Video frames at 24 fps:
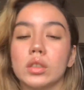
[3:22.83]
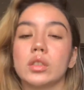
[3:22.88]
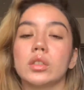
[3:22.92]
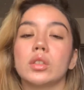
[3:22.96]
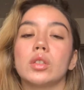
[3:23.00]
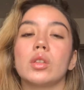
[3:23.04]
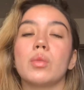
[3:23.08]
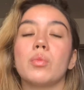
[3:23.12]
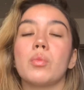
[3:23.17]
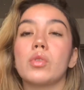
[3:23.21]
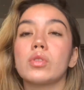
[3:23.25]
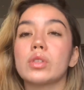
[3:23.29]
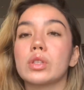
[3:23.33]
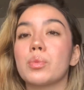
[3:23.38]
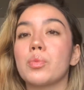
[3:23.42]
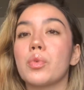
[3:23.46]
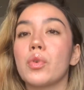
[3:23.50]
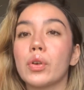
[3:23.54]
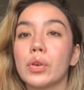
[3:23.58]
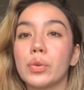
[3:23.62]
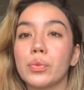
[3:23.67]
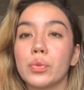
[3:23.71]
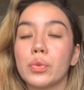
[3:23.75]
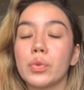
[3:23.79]
the most
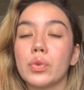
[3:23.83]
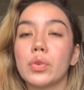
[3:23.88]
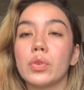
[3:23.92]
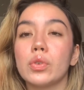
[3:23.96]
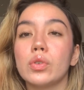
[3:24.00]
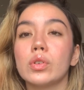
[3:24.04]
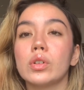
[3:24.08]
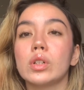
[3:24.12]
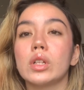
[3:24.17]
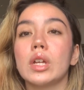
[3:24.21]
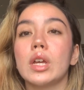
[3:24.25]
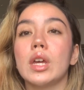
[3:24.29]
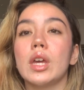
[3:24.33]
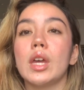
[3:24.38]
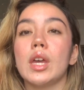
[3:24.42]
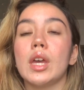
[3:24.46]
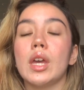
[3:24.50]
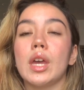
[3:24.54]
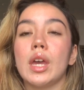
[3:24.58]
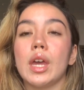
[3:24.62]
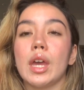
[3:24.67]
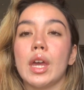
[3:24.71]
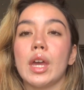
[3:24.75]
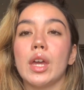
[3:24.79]
important rule
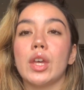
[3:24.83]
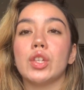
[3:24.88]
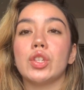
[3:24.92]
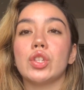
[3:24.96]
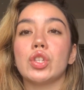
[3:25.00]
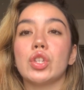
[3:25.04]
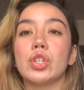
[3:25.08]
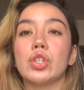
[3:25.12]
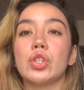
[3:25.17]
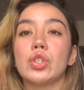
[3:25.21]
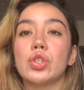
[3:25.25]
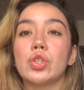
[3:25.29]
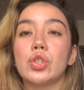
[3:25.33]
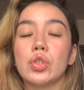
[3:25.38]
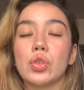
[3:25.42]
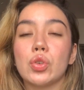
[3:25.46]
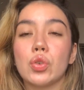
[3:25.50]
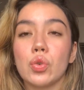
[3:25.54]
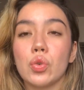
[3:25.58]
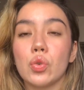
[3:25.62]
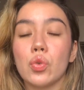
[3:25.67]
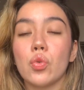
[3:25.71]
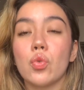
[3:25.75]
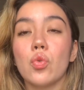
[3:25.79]
is
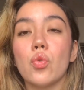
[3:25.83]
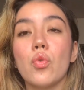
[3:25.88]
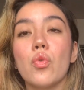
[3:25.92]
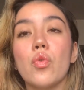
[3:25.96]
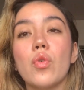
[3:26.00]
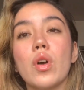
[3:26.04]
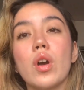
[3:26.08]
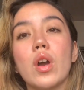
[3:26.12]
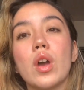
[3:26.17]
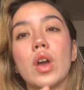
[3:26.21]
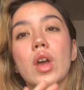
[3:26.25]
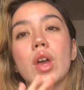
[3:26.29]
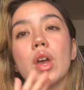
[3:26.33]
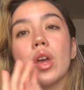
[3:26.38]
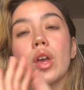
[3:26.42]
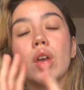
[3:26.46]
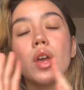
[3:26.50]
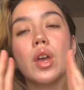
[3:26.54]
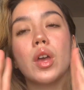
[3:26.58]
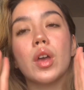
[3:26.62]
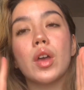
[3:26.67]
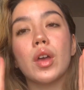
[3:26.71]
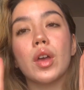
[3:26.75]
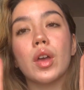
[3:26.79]
to
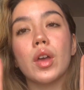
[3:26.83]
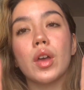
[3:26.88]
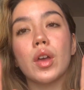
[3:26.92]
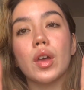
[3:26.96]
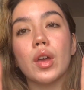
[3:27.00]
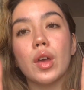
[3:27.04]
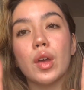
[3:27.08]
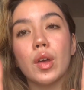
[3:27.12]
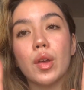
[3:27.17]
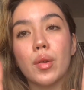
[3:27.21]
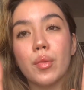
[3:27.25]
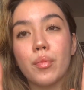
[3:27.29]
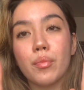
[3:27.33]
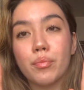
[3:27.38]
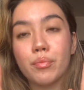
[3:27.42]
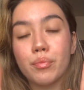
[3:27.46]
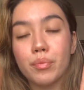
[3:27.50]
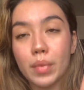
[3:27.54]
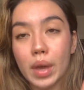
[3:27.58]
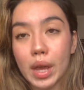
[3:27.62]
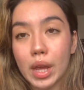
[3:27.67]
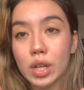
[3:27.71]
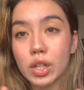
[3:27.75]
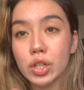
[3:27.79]

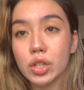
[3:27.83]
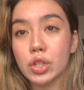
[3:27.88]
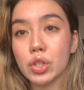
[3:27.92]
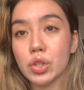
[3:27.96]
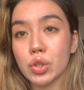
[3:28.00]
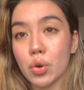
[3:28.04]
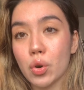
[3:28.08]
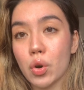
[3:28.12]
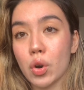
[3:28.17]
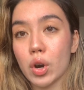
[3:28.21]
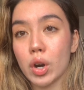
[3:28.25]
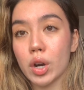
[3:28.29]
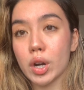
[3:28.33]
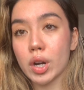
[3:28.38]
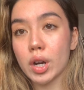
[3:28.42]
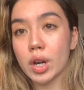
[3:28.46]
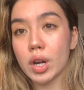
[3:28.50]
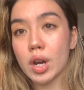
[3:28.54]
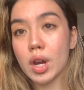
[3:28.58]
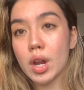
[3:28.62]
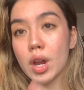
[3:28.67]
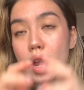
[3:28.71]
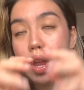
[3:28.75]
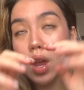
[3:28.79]
make sure
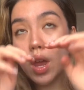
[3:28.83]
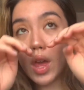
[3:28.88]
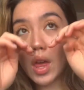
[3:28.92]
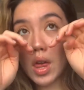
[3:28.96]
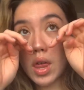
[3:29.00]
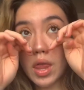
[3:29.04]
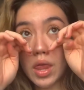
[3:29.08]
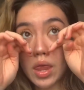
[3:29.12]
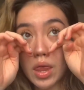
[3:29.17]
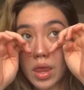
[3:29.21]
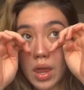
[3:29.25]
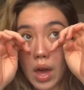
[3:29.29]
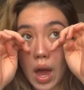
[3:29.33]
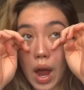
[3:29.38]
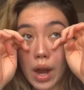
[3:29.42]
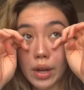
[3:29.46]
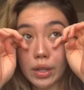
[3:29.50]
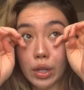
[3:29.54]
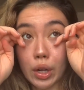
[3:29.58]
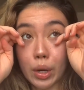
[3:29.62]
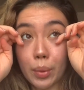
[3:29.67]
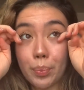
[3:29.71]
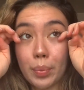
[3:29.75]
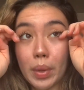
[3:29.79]
that
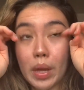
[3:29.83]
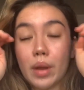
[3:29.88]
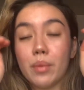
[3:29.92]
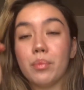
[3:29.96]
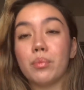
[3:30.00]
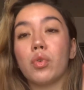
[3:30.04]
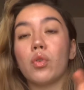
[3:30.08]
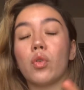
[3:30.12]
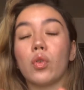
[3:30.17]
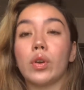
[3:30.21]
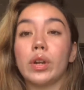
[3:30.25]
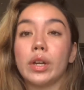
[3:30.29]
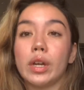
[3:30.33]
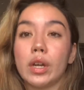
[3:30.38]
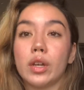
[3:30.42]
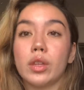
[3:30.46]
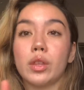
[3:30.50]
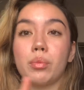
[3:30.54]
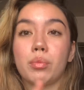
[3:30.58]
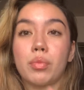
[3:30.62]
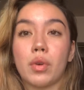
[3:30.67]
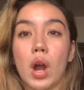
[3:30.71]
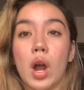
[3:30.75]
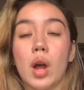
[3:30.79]
you're pinpointing the
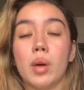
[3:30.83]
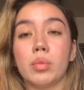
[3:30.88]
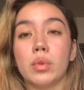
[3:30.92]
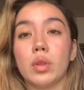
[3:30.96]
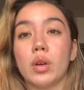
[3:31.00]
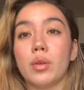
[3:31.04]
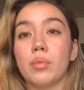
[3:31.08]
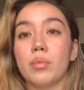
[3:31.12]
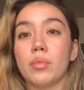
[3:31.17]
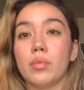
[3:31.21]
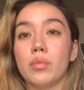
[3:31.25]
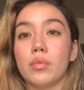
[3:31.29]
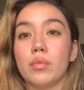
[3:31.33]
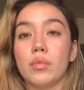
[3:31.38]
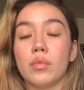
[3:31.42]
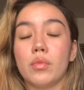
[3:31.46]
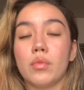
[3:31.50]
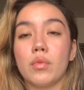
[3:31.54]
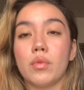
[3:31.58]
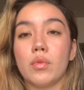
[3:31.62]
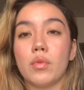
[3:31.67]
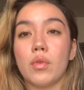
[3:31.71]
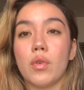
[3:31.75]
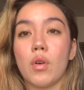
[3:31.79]
problem
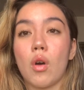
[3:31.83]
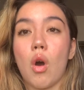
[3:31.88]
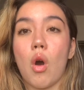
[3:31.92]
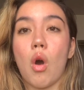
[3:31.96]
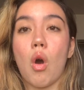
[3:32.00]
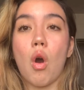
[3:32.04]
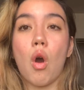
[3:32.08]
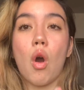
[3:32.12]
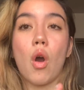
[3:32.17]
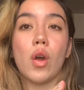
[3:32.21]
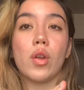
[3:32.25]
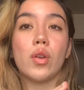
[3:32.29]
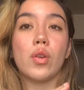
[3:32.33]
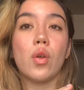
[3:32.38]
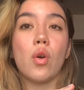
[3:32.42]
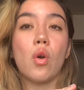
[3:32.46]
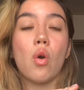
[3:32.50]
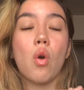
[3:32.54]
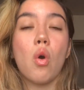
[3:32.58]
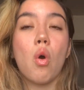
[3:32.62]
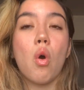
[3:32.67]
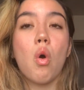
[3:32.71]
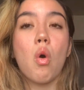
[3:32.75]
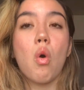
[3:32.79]
on
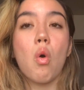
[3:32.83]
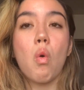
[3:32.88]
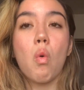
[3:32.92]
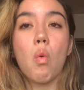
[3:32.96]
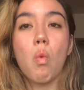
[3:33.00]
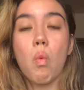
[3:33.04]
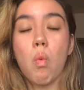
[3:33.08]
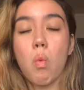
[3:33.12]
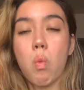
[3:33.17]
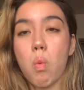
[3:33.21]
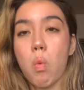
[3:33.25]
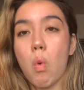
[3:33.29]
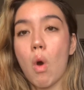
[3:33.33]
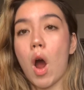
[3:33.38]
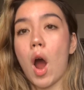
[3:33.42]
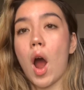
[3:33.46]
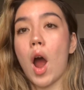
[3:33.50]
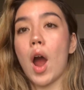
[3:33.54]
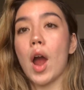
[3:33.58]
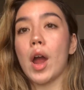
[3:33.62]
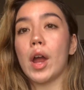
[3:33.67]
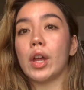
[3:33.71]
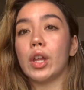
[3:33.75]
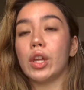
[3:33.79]

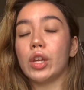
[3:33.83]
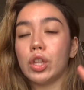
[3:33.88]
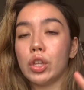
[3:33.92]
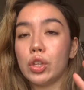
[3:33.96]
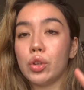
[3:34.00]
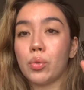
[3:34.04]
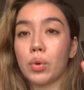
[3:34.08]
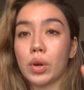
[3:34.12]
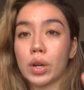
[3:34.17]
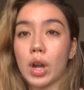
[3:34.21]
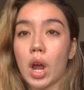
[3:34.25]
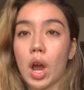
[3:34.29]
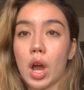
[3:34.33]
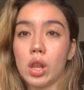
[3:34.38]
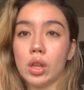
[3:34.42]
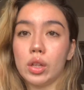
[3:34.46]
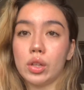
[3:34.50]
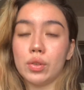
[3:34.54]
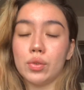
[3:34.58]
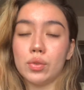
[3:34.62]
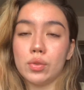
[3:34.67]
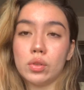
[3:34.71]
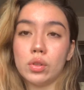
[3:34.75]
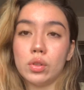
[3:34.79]
why you are not
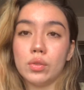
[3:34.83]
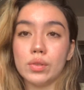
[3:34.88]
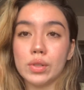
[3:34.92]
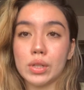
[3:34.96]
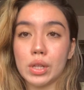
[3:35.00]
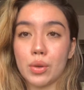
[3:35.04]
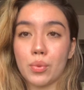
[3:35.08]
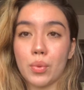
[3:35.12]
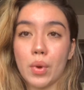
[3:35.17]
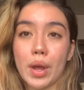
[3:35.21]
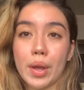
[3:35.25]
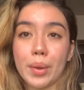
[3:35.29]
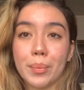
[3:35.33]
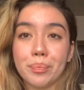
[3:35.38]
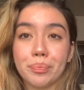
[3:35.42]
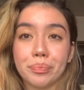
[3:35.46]
losing weight.